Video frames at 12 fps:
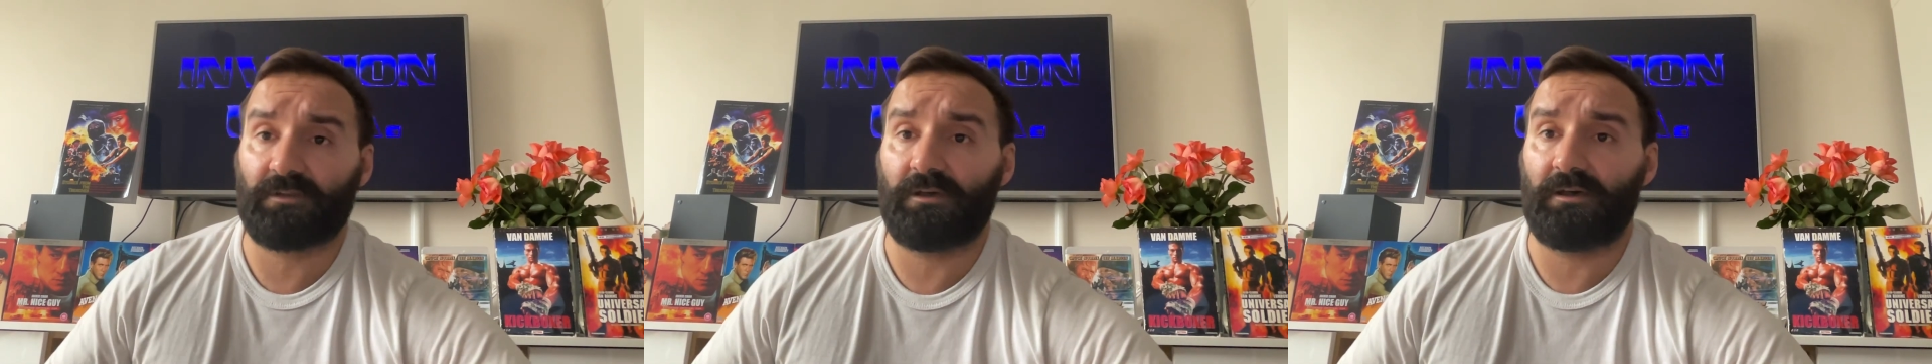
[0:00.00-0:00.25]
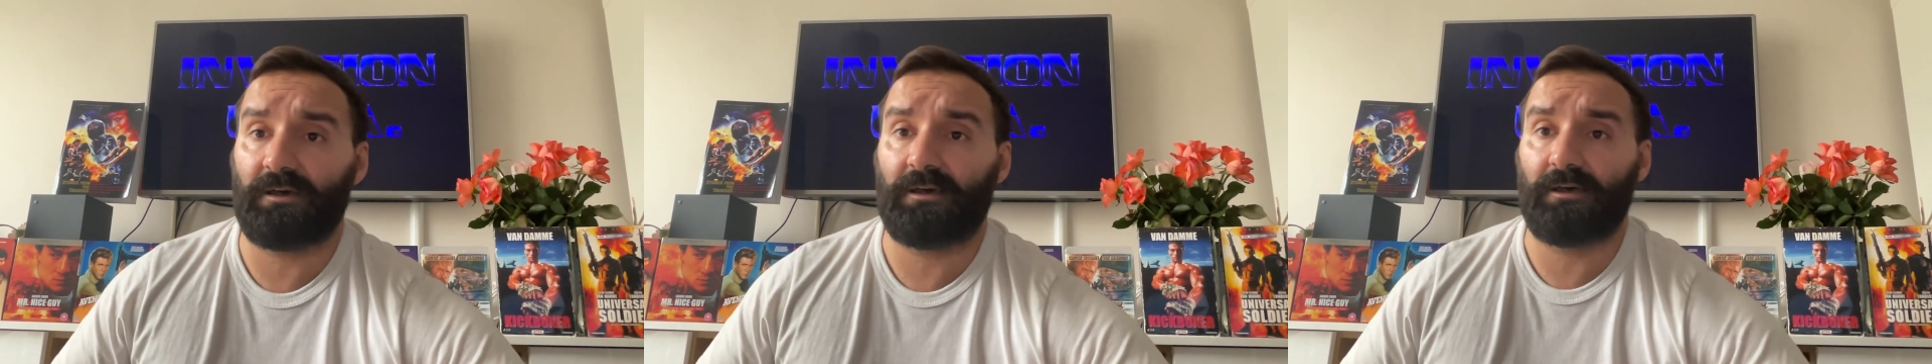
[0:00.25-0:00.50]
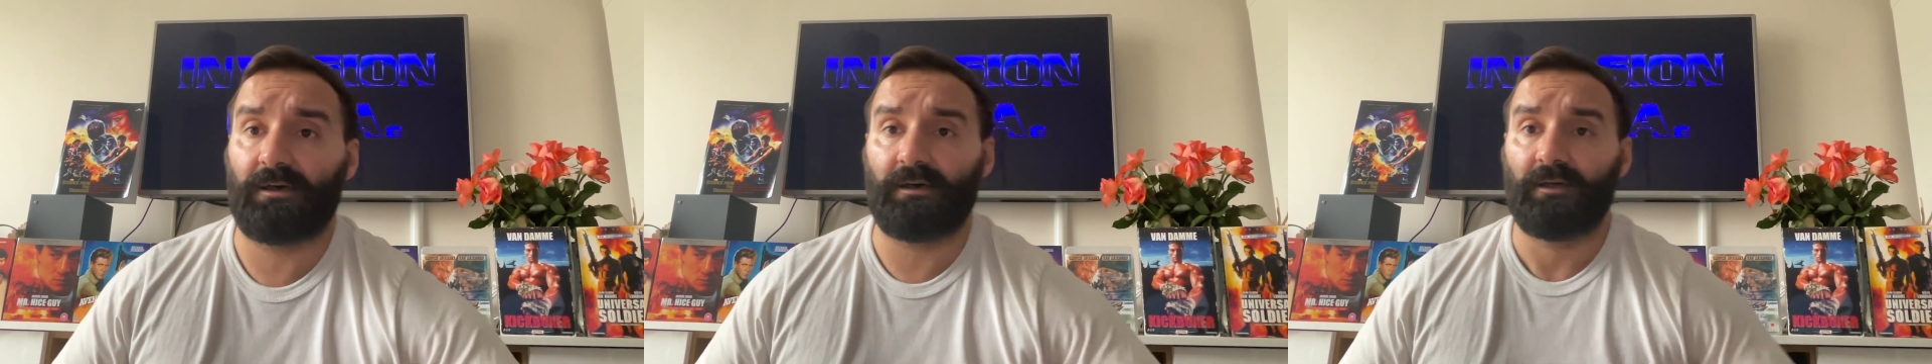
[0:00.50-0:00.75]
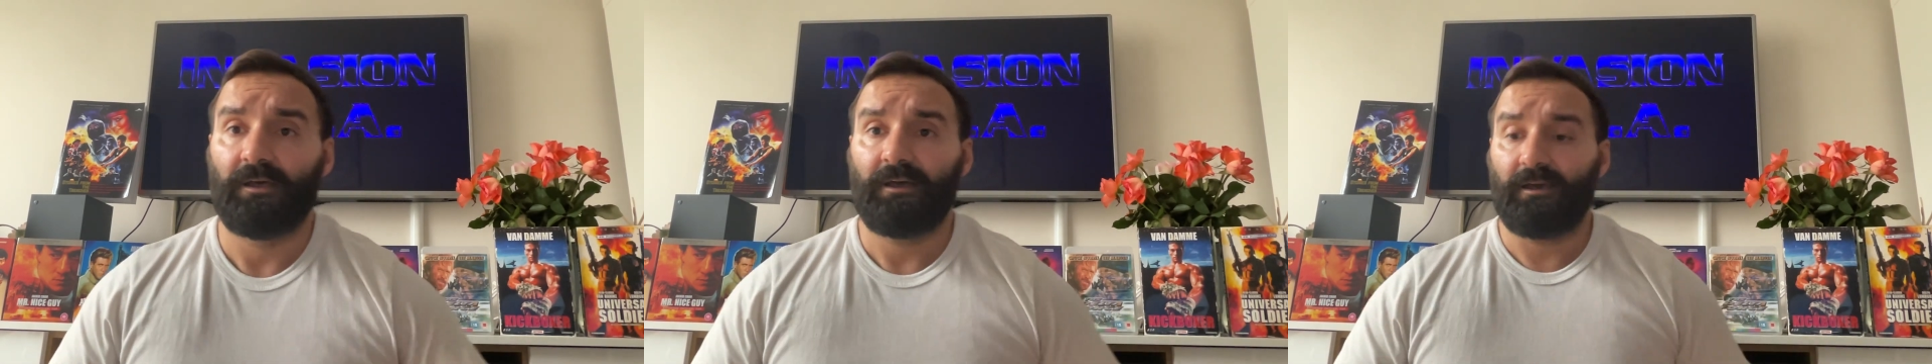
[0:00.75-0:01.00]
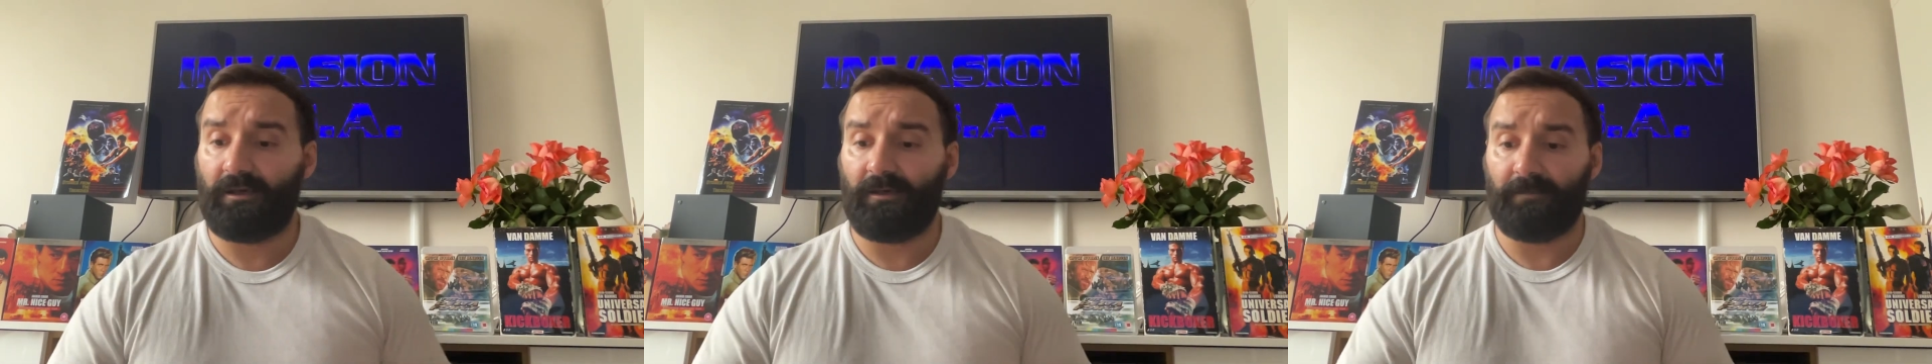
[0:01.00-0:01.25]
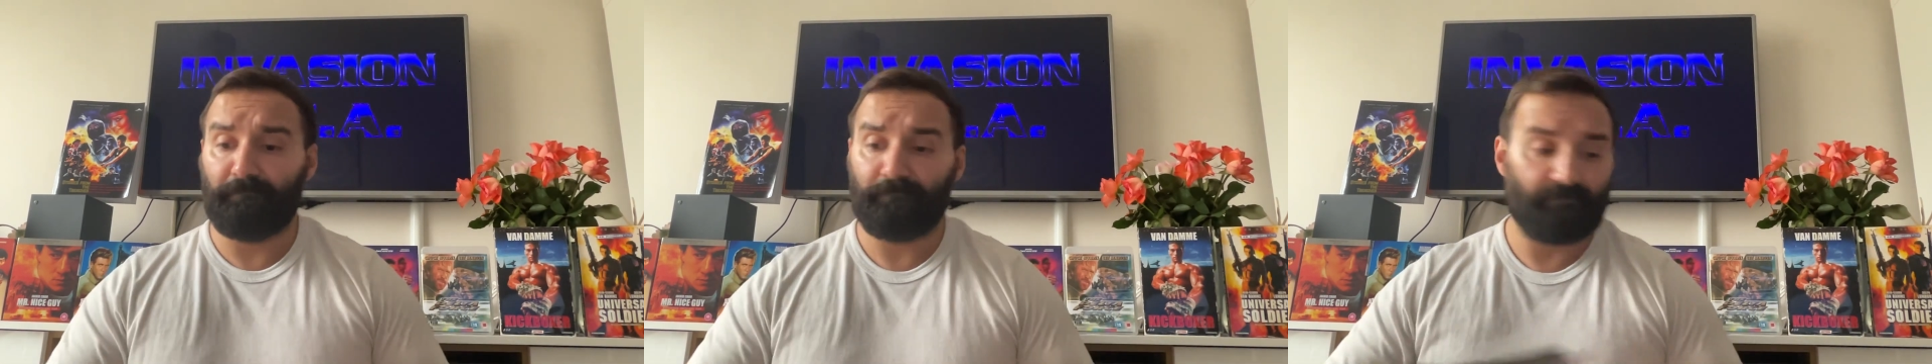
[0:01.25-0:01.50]

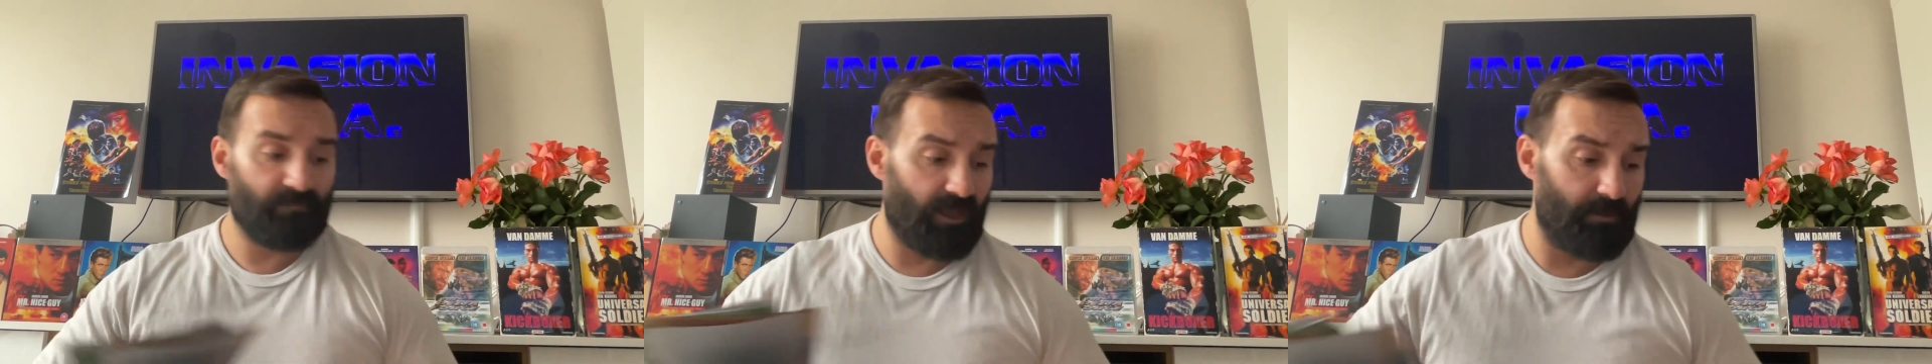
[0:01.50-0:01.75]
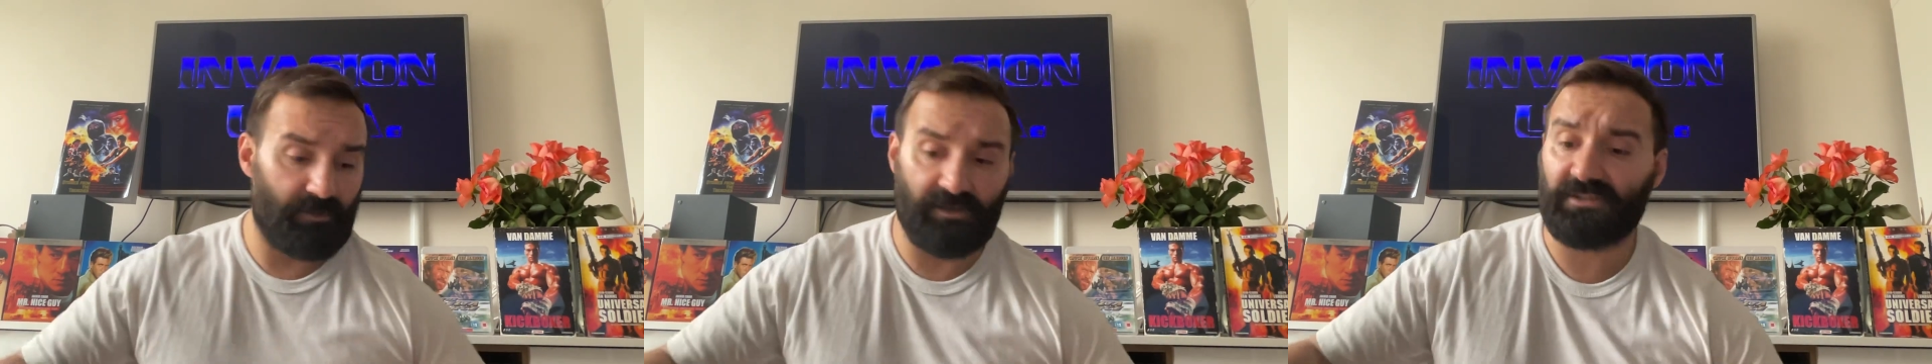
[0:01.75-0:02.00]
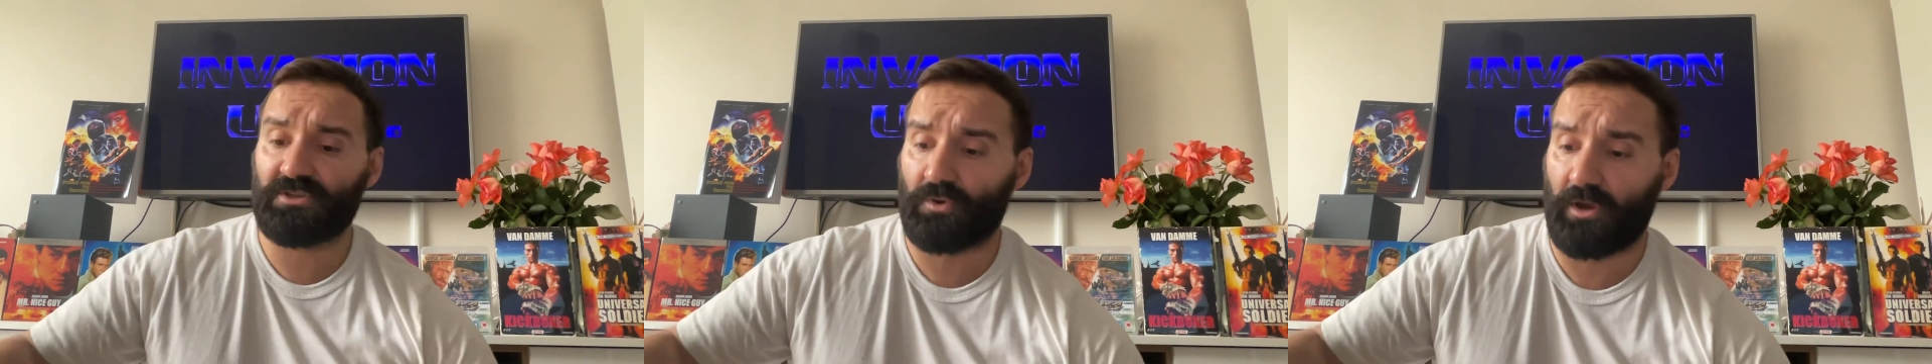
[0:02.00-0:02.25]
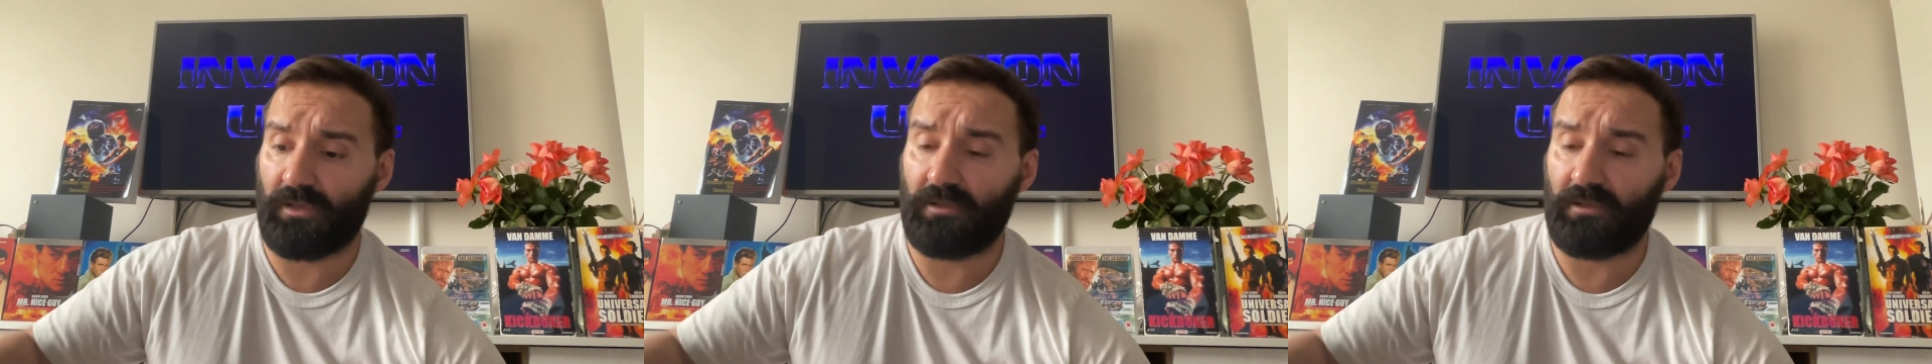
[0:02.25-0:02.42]
It's okay,